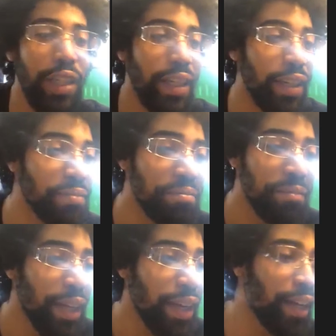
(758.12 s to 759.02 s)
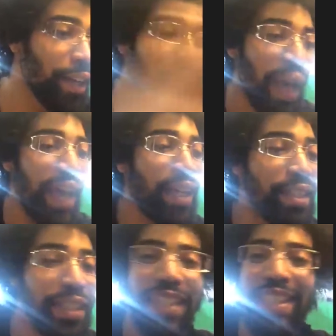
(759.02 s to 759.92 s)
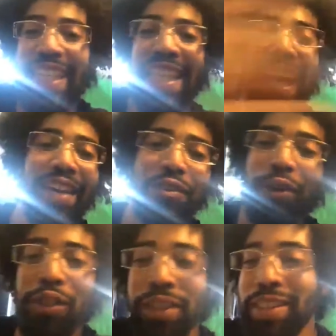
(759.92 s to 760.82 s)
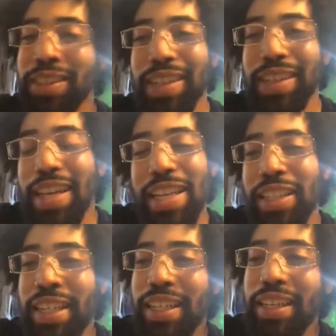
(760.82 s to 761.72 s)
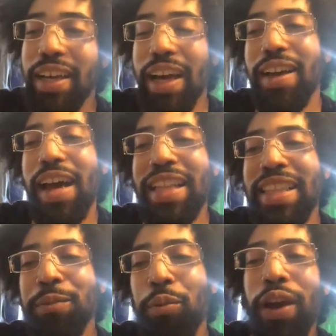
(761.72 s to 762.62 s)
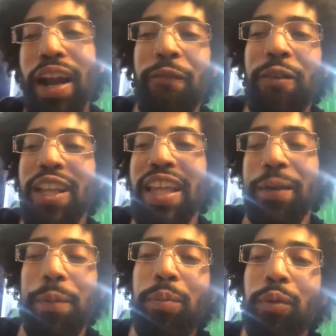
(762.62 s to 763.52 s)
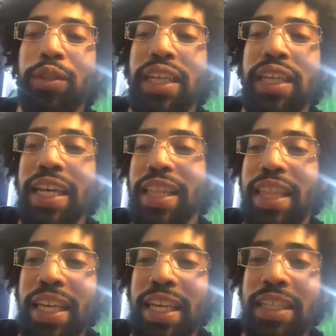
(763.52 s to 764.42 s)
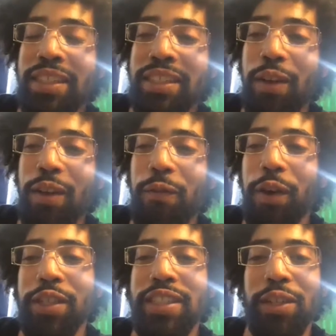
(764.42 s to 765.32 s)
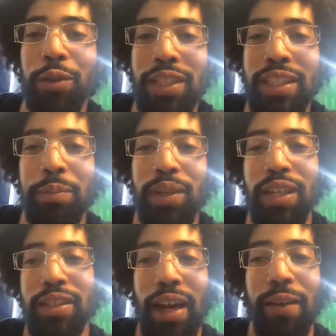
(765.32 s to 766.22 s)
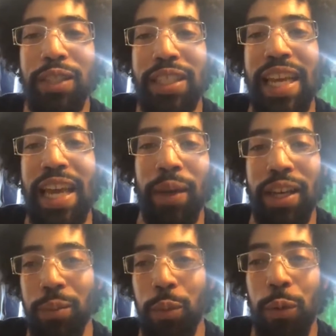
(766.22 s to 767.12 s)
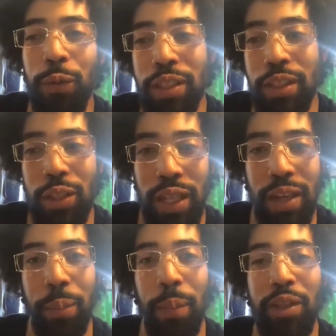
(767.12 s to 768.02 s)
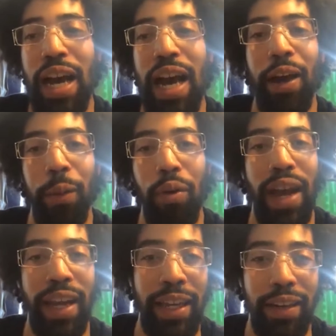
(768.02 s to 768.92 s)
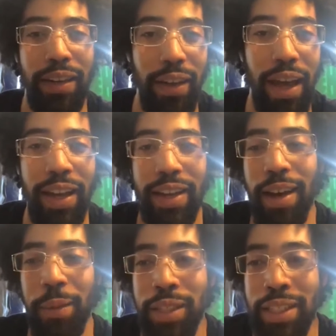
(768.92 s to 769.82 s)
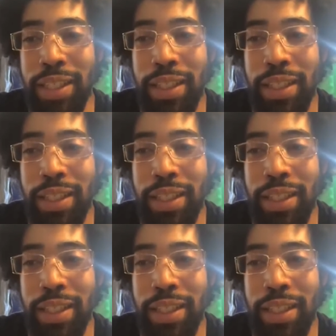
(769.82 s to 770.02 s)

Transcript: and pens and things like that, you know. Just it's like at this point, I feel like people take things very seriously because obviously gaming has moved into like a much higher bracket economically,